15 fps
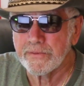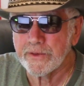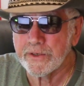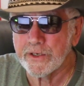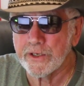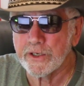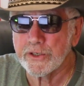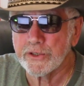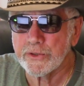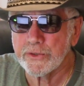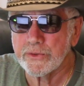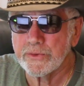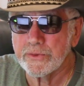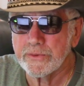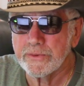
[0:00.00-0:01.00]
going to
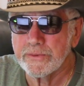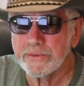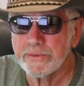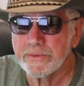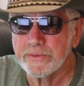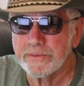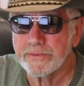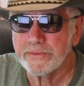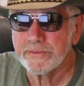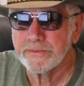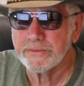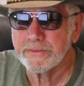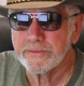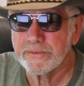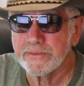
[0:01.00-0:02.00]
do
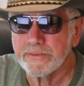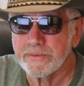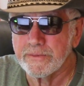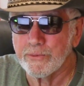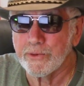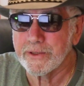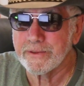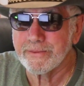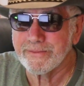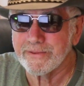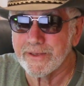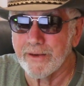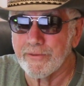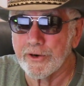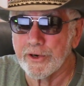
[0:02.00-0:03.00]
what
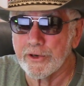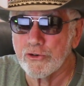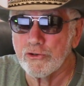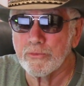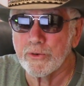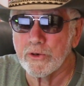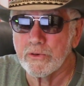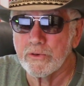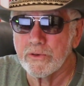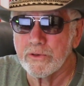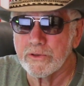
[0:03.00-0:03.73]
Governor Cuomo